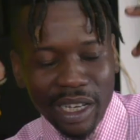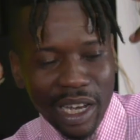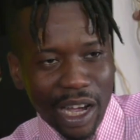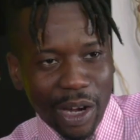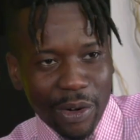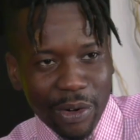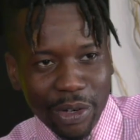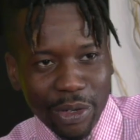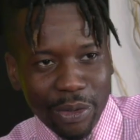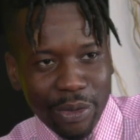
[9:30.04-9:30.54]

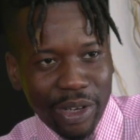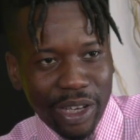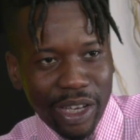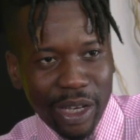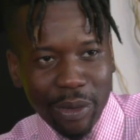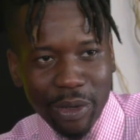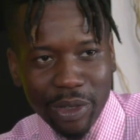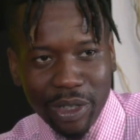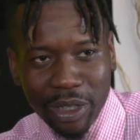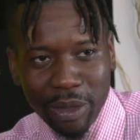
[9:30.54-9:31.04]
carried away
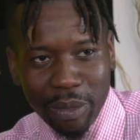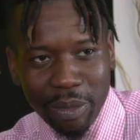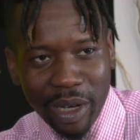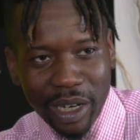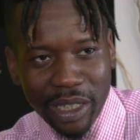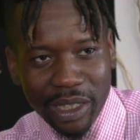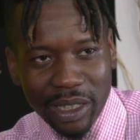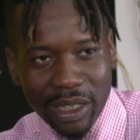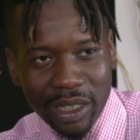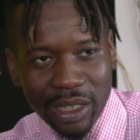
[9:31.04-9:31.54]
with her
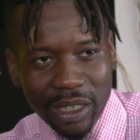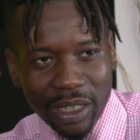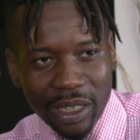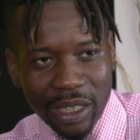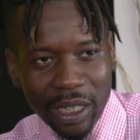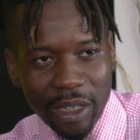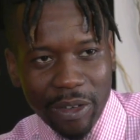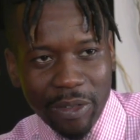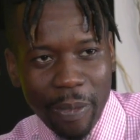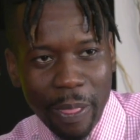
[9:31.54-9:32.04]
passions and
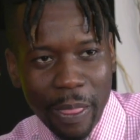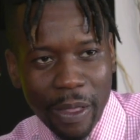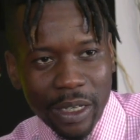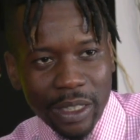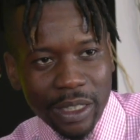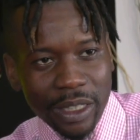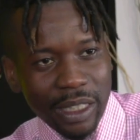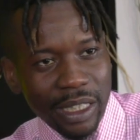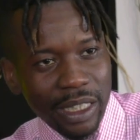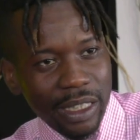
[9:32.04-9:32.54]

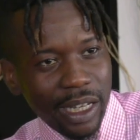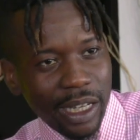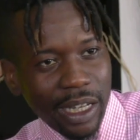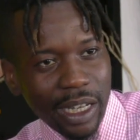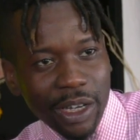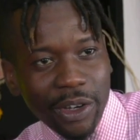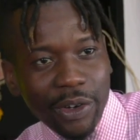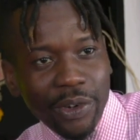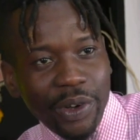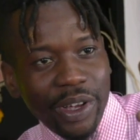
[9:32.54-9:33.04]
stuff, that
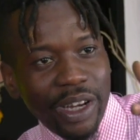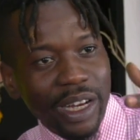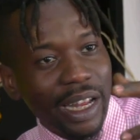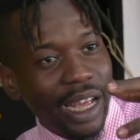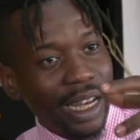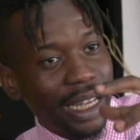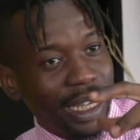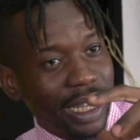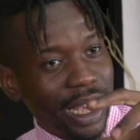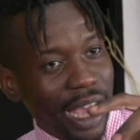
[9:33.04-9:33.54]
it created
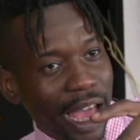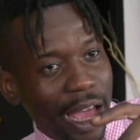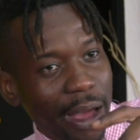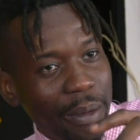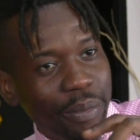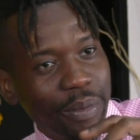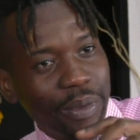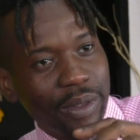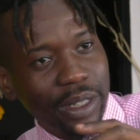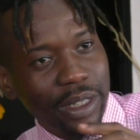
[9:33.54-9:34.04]
that gap
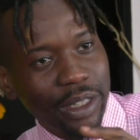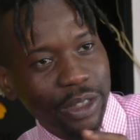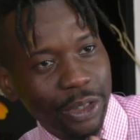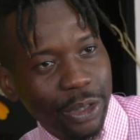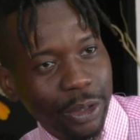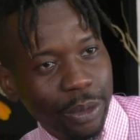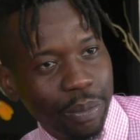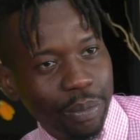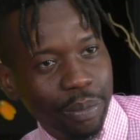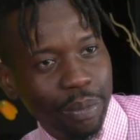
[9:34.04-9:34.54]
that, you
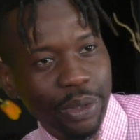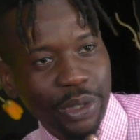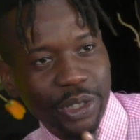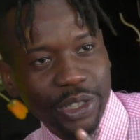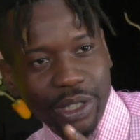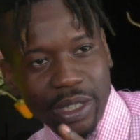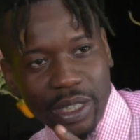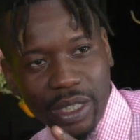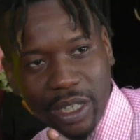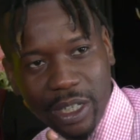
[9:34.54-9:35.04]
know,
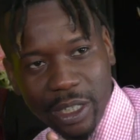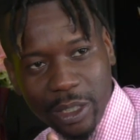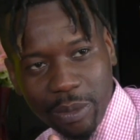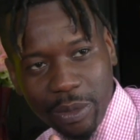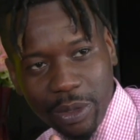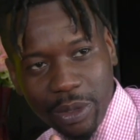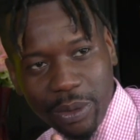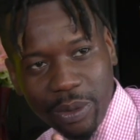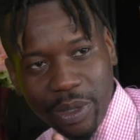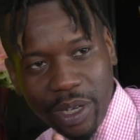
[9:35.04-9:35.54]
pushed her
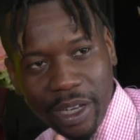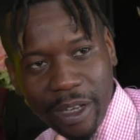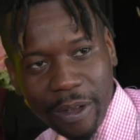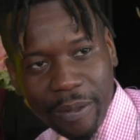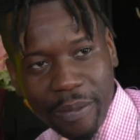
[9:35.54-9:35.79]
husband away